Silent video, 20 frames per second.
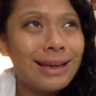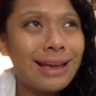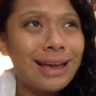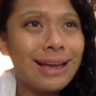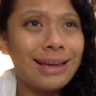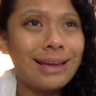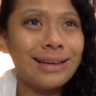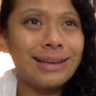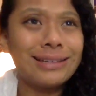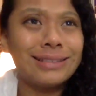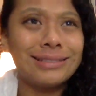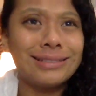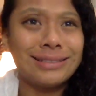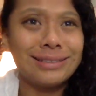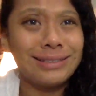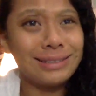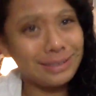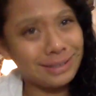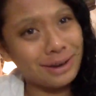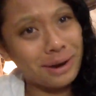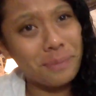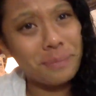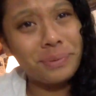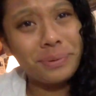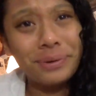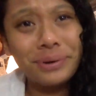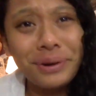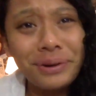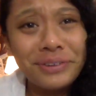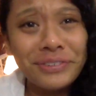And I got
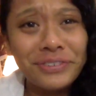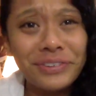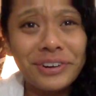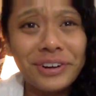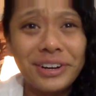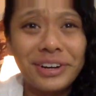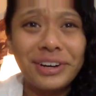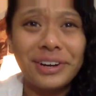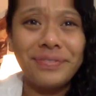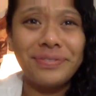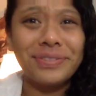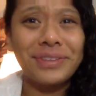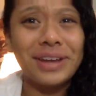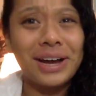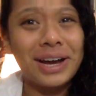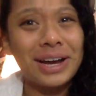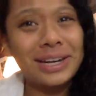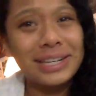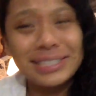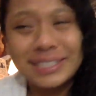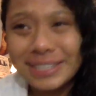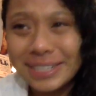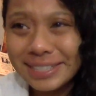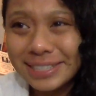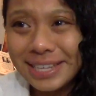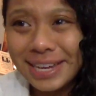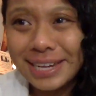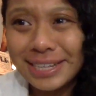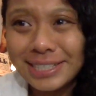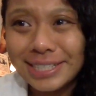pulled over, got a
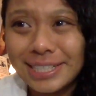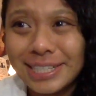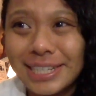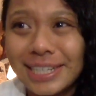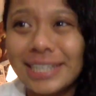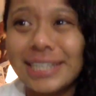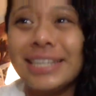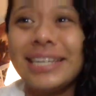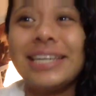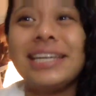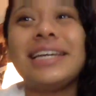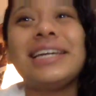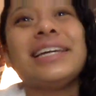citation,